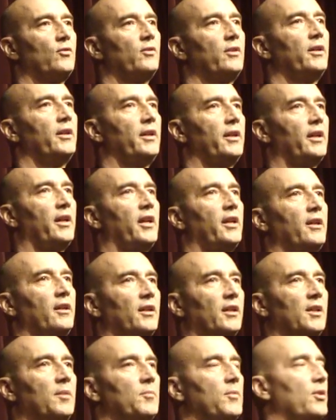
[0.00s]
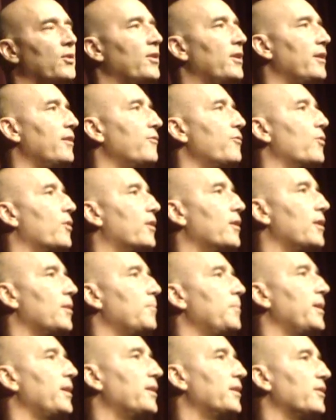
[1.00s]
and in the community if we're going to
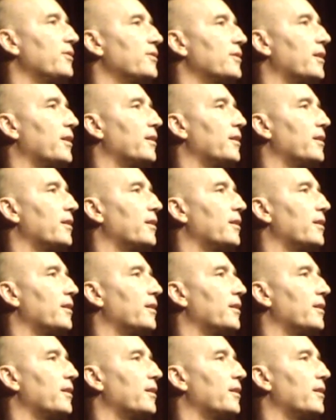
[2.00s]
beat this.